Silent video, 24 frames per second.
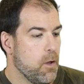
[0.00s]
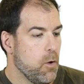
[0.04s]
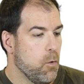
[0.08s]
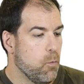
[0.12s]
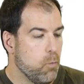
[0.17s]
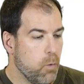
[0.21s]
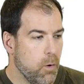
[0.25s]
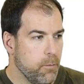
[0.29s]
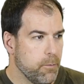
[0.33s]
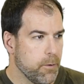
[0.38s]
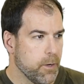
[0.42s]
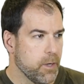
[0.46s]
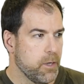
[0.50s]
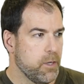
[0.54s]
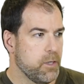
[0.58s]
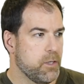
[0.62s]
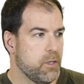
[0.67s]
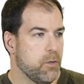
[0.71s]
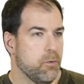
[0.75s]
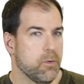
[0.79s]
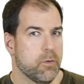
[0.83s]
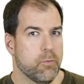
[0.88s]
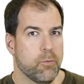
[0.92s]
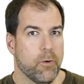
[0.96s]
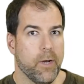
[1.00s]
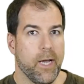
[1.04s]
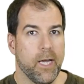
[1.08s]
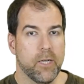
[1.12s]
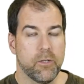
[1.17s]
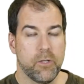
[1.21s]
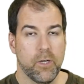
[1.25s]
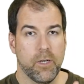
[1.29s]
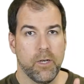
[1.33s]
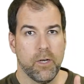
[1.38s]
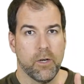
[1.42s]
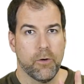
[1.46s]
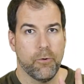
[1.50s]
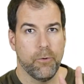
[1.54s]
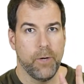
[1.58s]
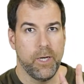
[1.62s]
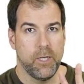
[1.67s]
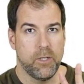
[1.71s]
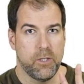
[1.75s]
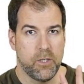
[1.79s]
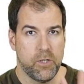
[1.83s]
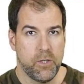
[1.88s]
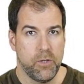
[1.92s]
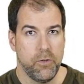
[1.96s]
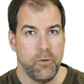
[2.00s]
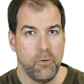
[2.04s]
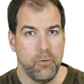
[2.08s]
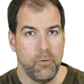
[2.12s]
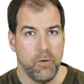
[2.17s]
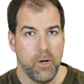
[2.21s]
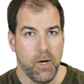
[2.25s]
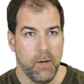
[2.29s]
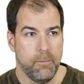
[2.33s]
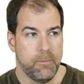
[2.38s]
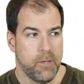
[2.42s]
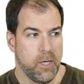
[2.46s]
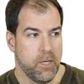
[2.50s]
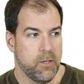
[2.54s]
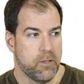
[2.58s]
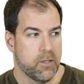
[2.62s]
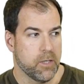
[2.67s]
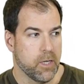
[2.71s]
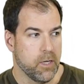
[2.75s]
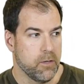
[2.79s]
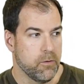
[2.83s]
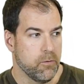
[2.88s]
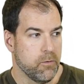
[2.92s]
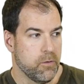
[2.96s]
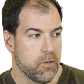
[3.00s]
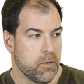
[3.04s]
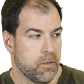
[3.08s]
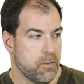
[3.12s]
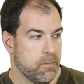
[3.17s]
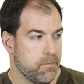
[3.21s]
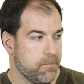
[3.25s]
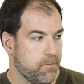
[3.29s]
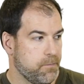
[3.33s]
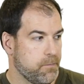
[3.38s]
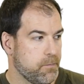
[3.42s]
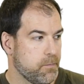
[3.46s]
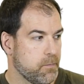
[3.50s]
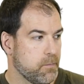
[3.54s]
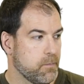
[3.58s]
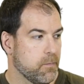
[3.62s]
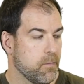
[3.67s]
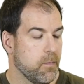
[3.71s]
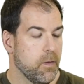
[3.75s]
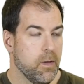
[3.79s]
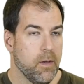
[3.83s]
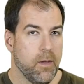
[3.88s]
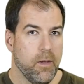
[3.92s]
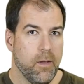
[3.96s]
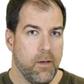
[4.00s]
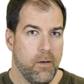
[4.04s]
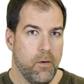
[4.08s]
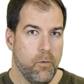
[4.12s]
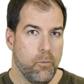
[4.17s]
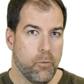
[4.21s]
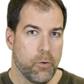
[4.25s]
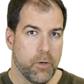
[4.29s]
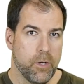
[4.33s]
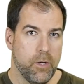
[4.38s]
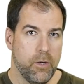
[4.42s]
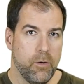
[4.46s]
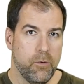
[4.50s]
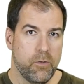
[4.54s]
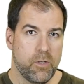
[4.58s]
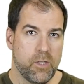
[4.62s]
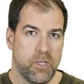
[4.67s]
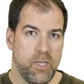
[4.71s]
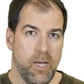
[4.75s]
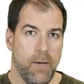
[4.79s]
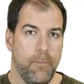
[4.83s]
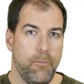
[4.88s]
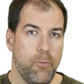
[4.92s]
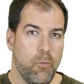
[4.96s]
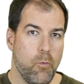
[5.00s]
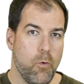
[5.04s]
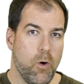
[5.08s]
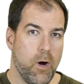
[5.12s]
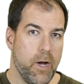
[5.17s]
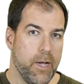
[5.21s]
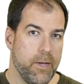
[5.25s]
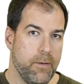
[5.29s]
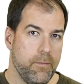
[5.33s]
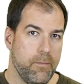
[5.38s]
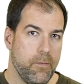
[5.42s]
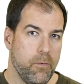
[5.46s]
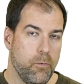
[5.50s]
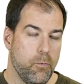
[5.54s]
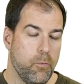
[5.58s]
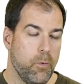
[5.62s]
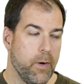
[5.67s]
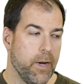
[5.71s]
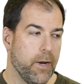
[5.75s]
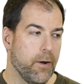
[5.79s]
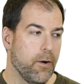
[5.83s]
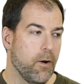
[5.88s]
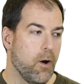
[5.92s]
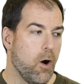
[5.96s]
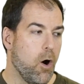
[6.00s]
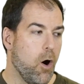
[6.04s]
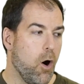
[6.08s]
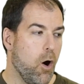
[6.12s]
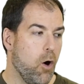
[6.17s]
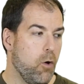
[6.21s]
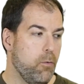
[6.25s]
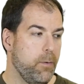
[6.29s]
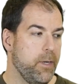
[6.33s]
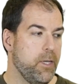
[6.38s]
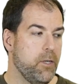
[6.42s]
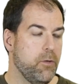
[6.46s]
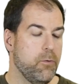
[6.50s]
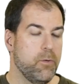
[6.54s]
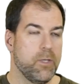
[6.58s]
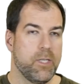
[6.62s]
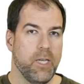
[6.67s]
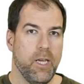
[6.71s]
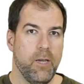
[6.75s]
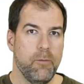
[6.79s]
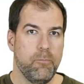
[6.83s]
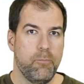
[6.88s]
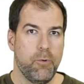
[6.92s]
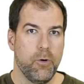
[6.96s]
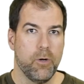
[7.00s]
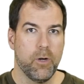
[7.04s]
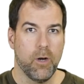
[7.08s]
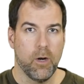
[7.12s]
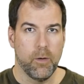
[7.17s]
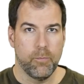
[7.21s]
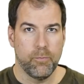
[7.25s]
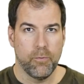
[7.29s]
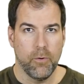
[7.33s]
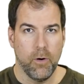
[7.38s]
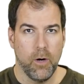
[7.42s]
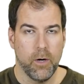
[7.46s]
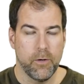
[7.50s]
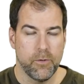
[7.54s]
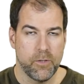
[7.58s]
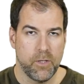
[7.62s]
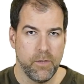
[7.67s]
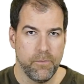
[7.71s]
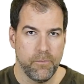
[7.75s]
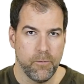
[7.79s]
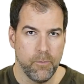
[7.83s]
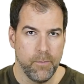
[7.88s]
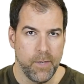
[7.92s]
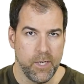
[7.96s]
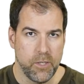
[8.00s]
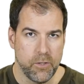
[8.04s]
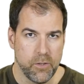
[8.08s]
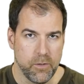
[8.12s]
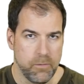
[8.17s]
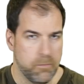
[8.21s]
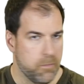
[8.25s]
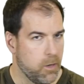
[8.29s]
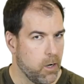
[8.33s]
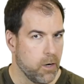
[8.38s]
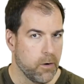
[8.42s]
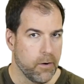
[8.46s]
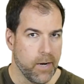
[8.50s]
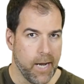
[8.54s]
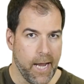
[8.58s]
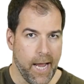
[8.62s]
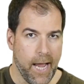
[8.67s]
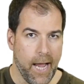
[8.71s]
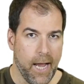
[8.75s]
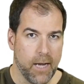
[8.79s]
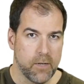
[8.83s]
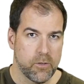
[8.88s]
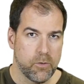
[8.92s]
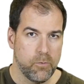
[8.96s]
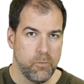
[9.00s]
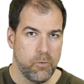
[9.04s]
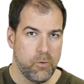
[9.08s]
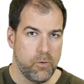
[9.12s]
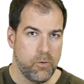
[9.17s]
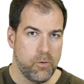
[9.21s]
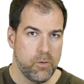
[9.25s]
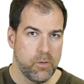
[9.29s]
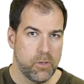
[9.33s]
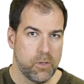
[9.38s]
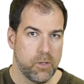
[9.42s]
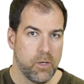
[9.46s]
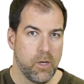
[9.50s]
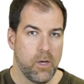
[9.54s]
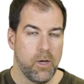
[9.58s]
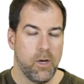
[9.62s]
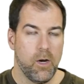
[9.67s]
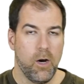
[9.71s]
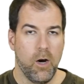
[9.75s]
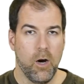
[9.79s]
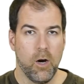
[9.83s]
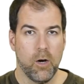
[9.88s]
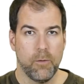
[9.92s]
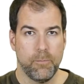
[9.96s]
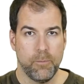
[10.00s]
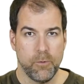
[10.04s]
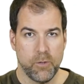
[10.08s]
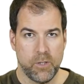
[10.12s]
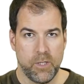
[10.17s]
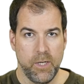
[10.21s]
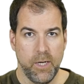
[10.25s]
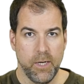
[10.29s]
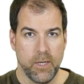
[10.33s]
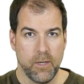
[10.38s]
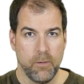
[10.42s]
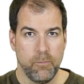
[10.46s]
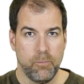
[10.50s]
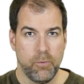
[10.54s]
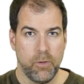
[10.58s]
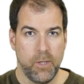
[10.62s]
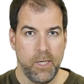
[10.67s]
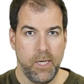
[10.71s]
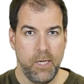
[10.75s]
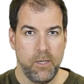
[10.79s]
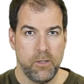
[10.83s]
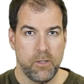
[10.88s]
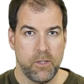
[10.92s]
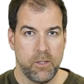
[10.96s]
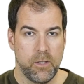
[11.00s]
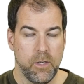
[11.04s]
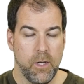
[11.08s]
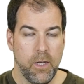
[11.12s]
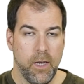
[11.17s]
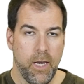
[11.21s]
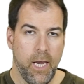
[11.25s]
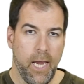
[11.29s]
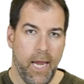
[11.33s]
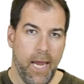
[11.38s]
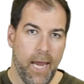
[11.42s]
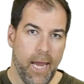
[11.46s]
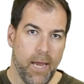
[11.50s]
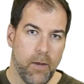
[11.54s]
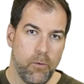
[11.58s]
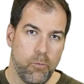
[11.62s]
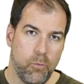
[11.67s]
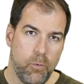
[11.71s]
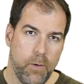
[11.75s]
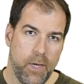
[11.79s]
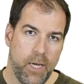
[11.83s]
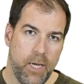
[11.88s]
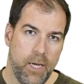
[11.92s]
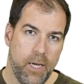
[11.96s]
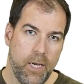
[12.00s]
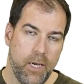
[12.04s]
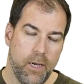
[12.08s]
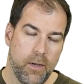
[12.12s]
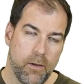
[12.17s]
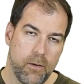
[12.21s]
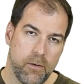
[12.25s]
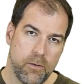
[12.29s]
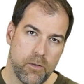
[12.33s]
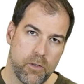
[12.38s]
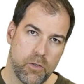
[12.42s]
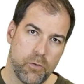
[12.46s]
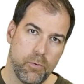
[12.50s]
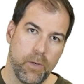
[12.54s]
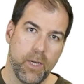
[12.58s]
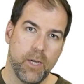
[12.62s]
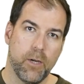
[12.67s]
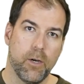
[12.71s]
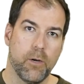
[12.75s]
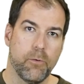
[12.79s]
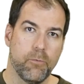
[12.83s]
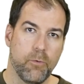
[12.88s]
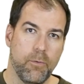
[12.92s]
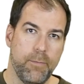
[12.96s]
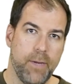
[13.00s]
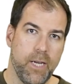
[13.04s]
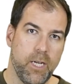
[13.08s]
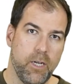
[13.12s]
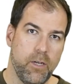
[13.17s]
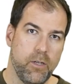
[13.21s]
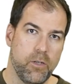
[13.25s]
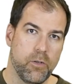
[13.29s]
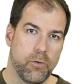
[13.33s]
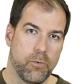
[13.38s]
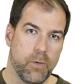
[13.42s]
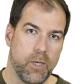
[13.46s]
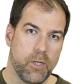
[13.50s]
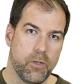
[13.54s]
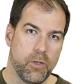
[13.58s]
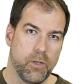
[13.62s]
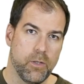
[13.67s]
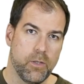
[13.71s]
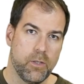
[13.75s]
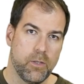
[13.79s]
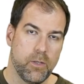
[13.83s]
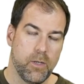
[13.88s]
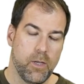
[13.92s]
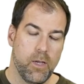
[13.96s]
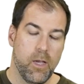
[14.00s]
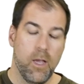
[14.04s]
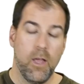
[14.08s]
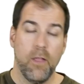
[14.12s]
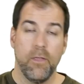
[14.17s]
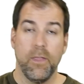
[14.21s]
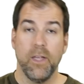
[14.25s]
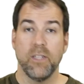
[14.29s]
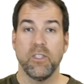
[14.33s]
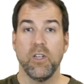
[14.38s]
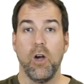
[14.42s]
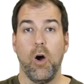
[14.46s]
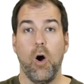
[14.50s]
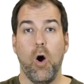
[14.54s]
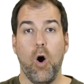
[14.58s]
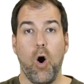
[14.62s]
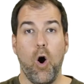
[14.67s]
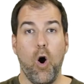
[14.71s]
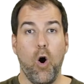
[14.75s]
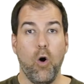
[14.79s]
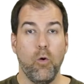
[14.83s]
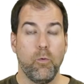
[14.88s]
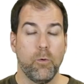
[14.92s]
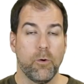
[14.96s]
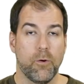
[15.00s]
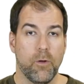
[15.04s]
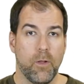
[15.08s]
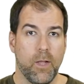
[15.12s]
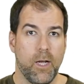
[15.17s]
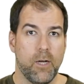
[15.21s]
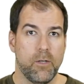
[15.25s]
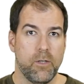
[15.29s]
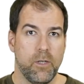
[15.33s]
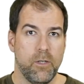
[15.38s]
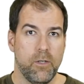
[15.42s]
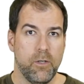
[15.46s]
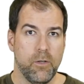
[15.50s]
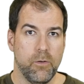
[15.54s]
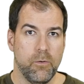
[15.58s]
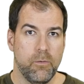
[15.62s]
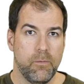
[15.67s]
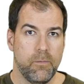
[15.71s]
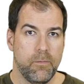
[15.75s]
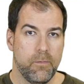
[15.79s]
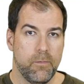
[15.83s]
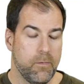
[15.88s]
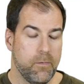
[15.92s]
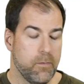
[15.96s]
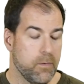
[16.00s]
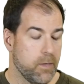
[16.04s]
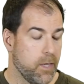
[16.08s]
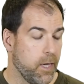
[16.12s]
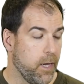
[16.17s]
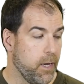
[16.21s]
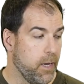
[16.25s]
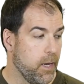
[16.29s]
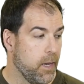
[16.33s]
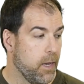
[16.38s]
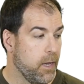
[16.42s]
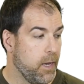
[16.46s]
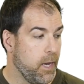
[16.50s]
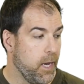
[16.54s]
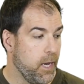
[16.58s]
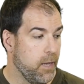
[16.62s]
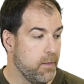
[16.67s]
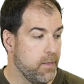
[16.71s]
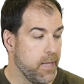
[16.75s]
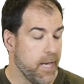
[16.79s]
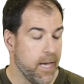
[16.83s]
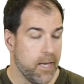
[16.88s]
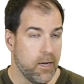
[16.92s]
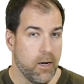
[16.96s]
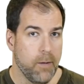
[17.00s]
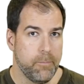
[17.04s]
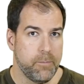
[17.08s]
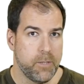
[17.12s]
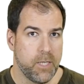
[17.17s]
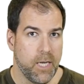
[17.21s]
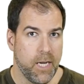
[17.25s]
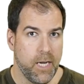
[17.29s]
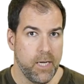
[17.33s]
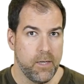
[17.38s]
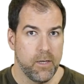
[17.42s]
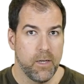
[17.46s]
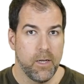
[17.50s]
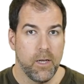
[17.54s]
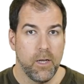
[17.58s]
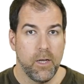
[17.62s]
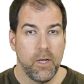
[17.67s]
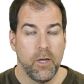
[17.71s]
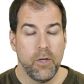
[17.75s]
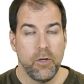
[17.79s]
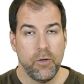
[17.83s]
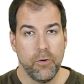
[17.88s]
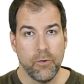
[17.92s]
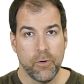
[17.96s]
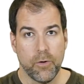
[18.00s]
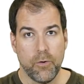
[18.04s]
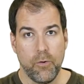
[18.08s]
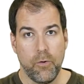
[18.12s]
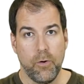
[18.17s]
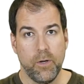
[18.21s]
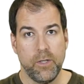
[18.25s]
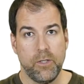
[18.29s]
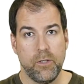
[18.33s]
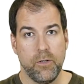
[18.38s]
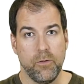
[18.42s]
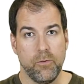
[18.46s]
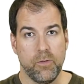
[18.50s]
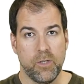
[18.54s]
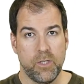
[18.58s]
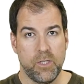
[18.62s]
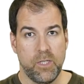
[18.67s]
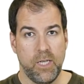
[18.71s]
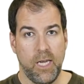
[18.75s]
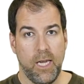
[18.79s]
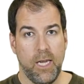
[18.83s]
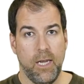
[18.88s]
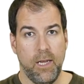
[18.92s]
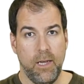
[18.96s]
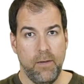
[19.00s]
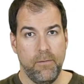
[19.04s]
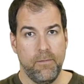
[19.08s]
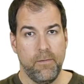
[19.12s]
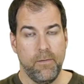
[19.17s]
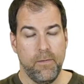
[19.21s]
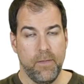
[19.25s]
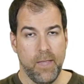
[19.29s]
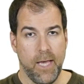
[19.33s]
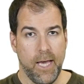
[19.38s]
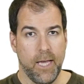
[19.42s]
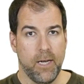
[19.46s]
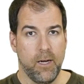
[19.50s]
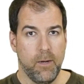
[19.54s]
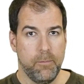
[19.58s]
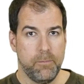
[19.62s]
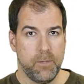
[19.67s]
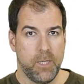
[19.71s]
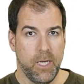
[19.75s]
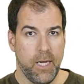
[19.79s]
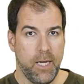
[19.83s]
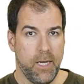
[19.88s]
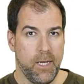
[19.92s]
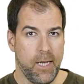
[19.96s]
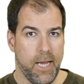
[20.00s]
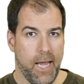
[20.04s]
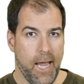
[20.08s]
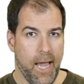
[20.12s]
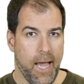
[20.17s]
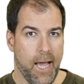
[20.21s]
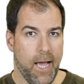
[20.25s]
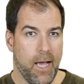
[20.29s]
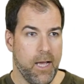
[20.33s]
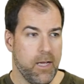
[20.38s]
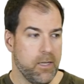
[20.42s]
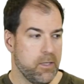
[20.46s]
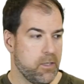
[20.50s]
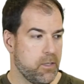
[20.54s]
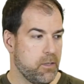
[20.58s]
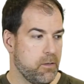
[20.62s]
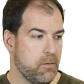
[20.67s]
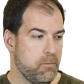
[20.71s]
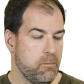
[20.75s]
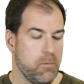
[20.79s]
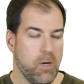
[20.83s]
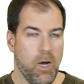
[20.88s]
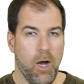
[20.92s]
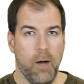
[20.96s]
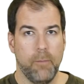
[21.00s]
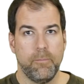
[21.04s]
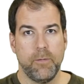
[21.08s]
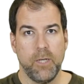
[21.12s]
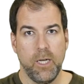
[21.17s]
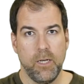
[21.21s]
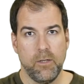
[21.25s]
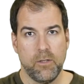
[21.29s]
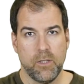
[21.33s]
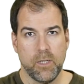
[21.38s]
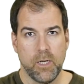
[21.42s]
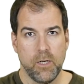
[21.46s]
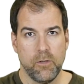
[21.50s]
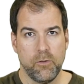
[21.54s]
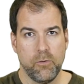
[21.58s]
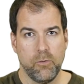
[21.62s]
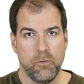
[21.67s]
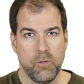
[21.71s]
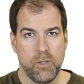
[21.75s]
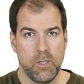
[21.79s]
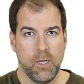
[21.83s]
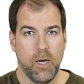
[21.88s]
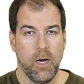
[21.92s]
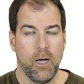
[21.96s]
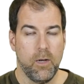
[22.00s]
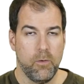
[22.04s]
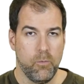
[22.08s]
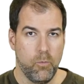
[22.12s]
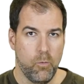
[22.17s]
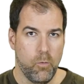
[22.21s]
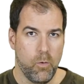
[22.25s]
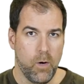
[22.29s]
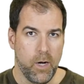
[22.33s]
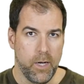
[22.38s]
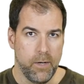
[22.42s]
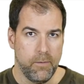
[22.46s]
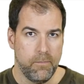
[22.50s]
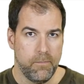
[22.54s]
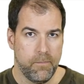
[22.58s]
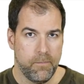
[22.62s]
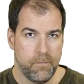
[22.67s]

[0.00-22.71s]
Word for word: What we're gonna do is we're actually gonna create two update schedules. We're gonna do step one, where all we do is input our progress information, our actuals, our percent completes, and we shrink our remaining durations. That's all we're allowed to do, okay? In that update, you're going to save that update as update schedule dot one.